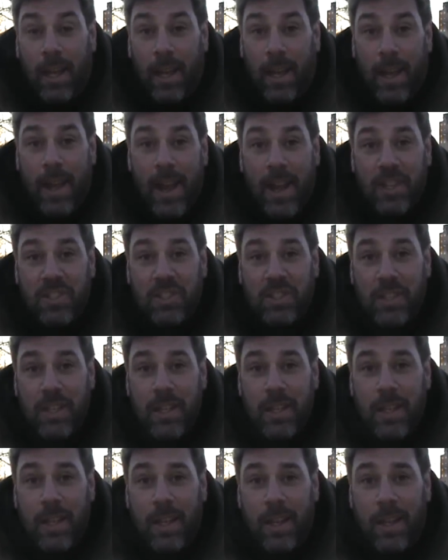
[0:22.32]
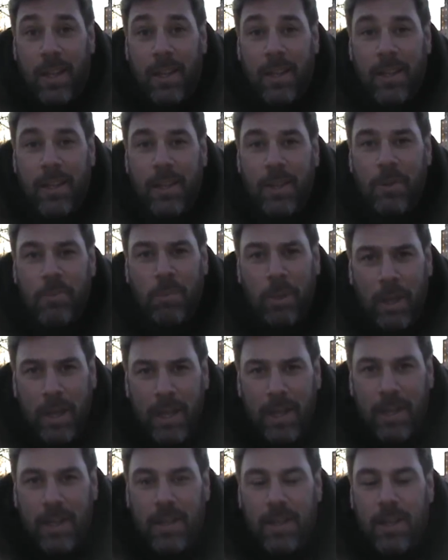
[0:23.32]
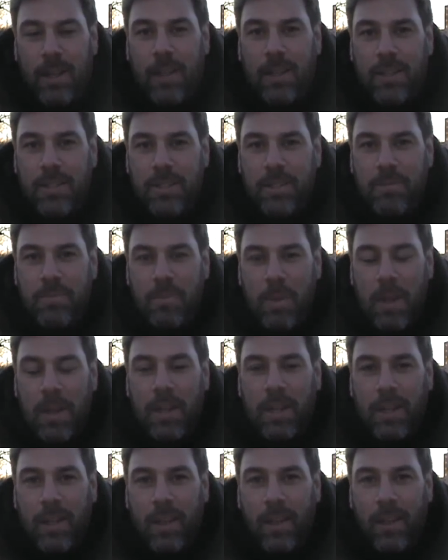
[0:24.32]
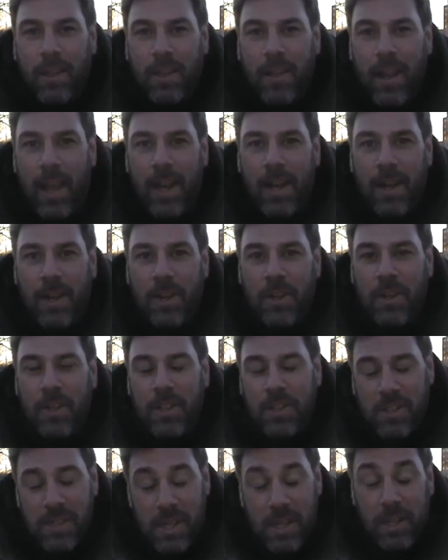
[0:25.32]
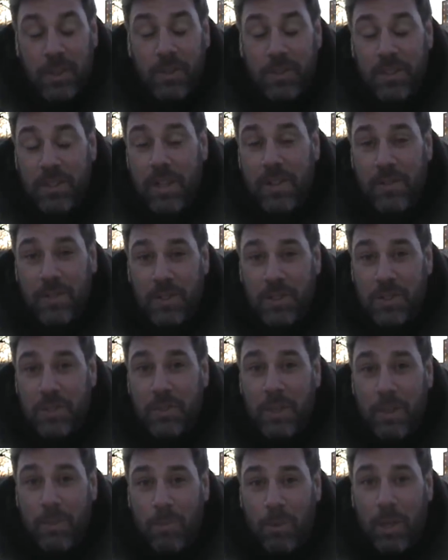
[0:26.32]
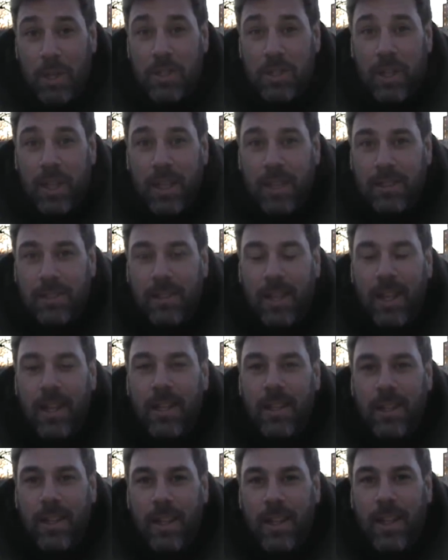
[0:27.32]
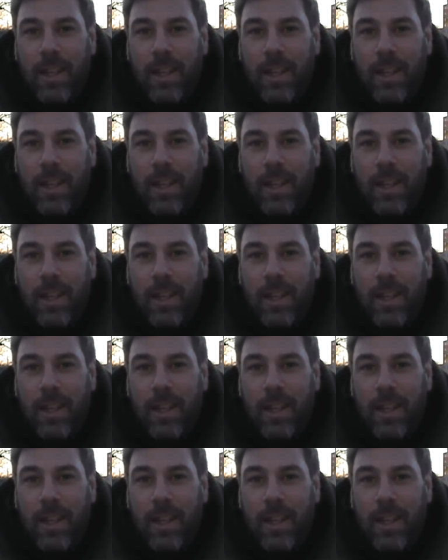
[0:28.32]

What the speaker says: actually completed spending the night underneath the Stevenson Street Bridge last night.